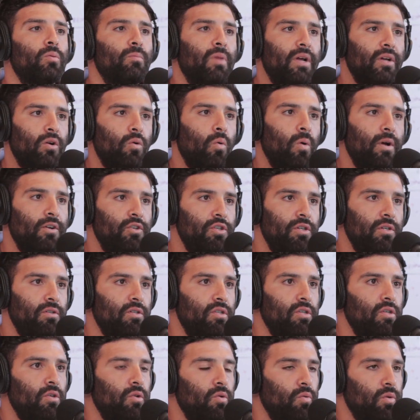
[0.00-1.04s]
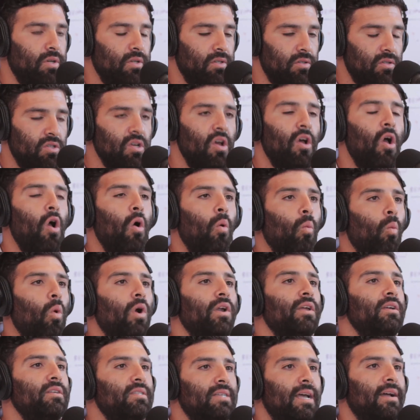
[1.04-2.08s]
my question to you is, what
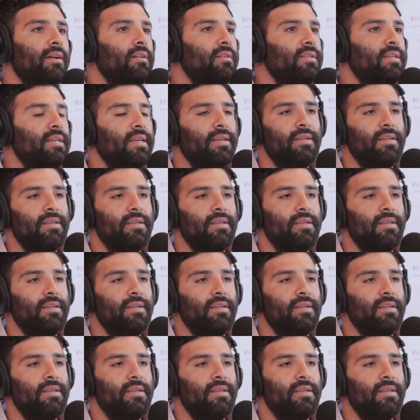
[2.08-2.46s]
exactly